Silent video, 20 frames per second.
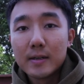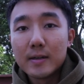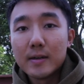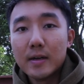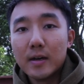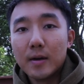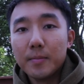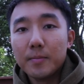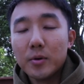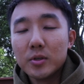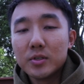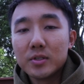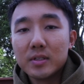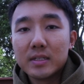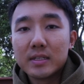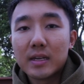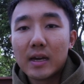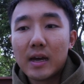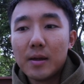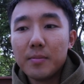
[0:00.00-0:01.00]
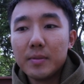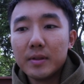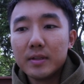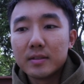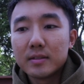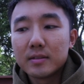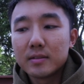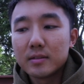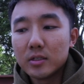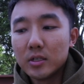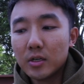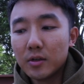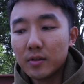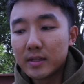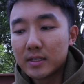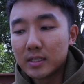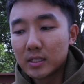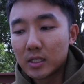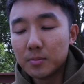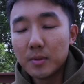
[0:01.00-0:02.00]
Uh, most of the time, it's you know
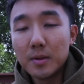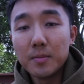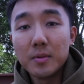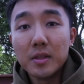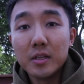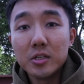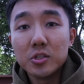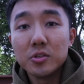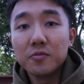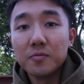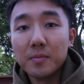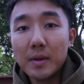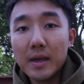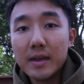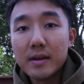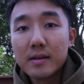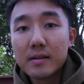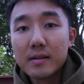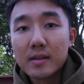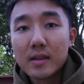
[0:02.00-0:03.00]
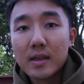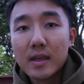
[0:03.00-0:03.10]
that's a commitment that you've made,